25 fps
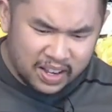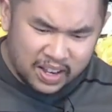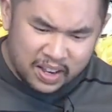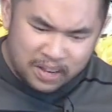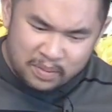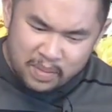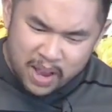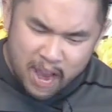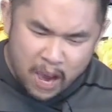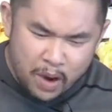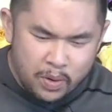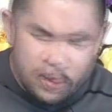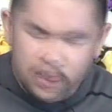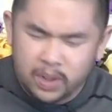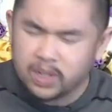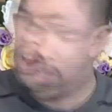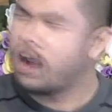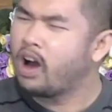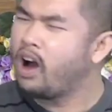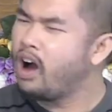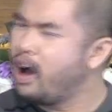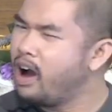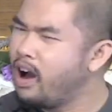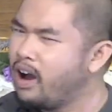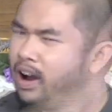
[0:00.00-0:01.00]
man, we would
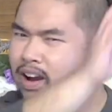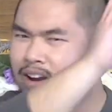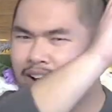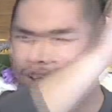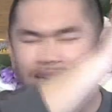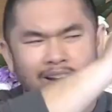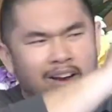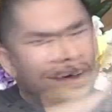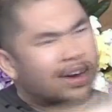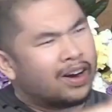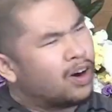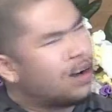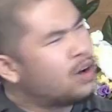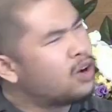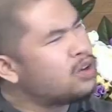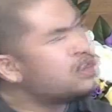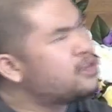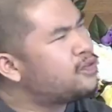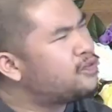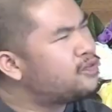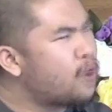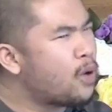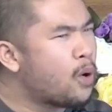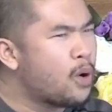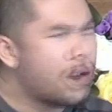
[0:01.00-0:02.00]
talk on the
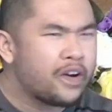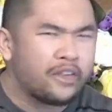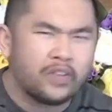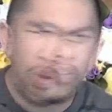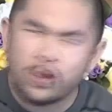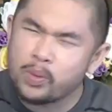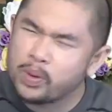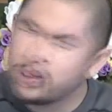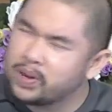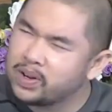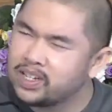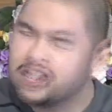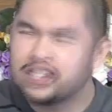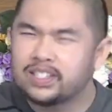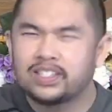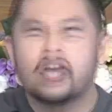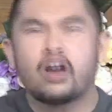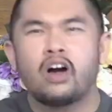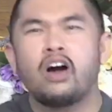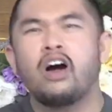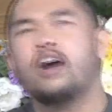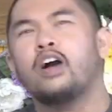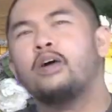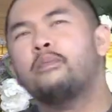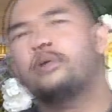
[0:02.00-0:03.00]
phone, and we would just
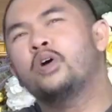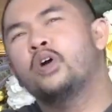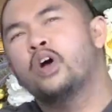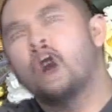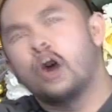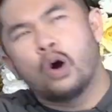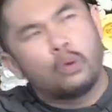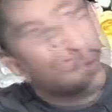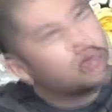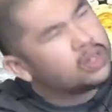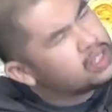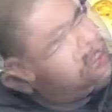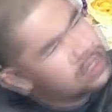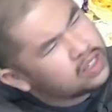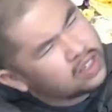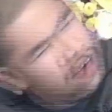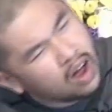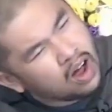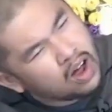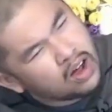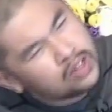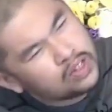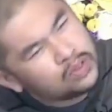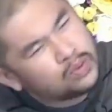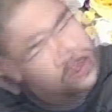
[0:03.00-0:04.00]
talk about what
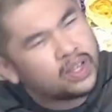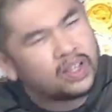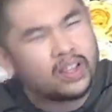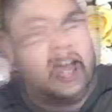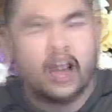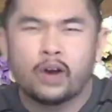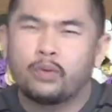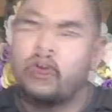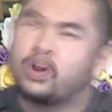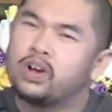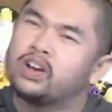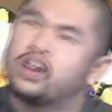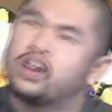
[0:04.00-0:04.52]
songs we like,